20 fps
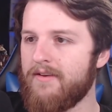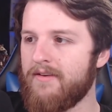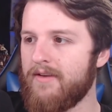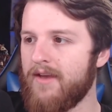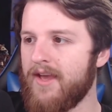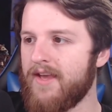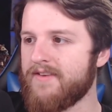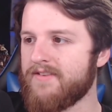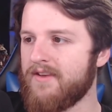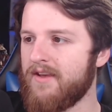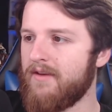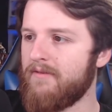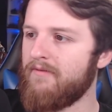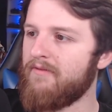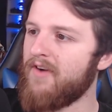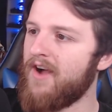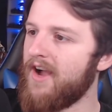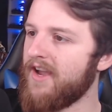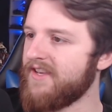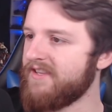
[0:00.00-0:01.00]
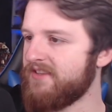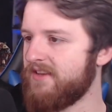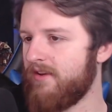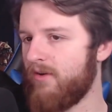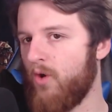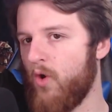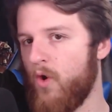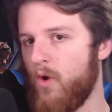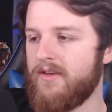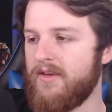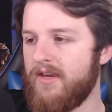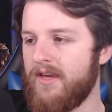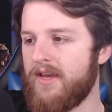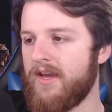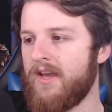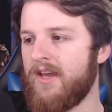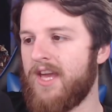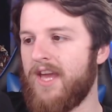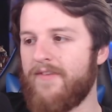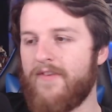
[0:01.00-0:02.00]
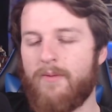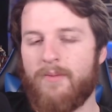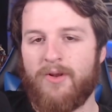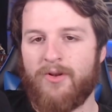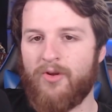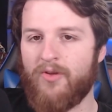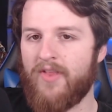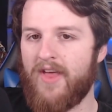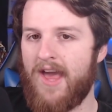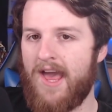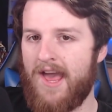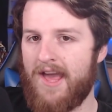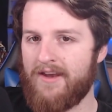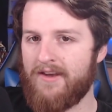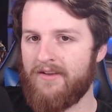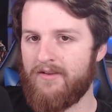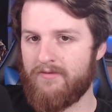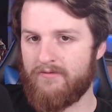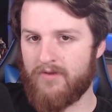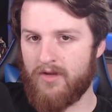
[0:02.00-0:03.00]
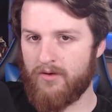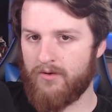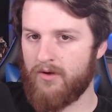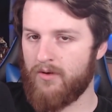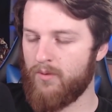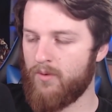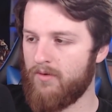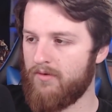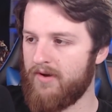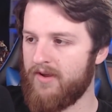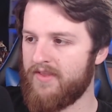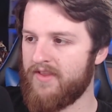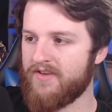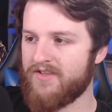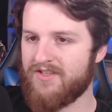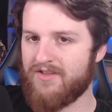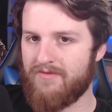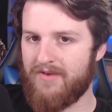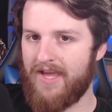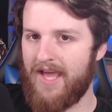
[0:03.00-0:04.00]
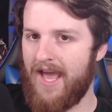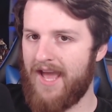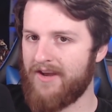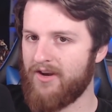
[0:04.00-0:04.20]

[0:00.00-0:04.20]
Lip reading: It's a visor up. You can give him another head. Don't you worry. There's 3 head